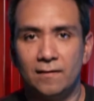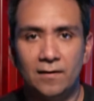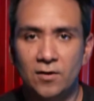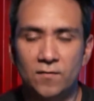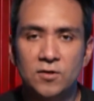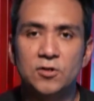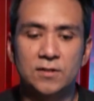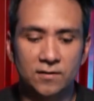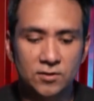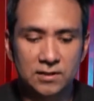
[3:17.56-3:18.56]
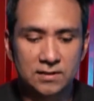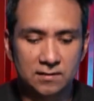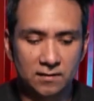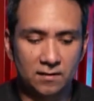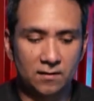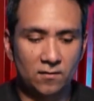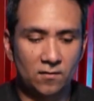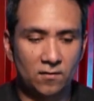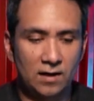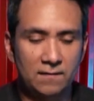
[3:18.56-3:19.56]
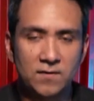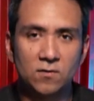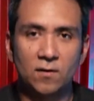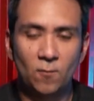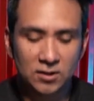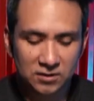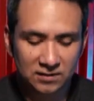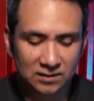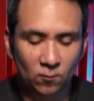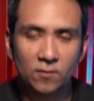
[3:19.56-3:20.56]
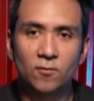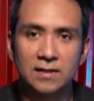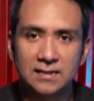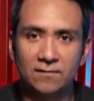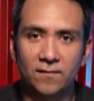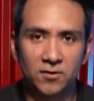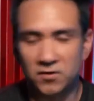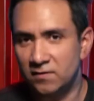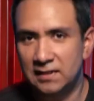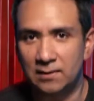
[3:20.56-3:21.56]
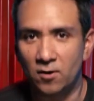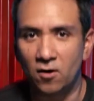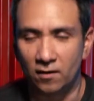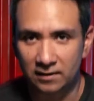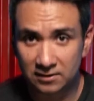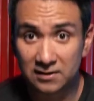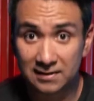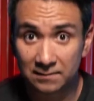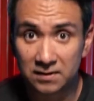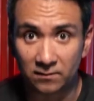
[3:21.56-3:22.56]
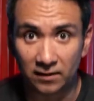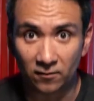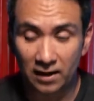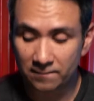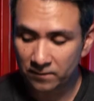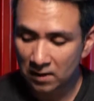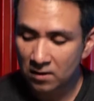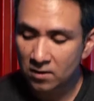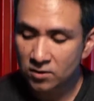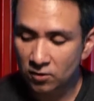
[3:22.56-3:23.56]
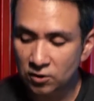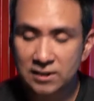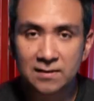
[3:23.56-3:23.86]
you know there's just, once you see one real estate photo, you've seen them all. It just seems to be, right? So she's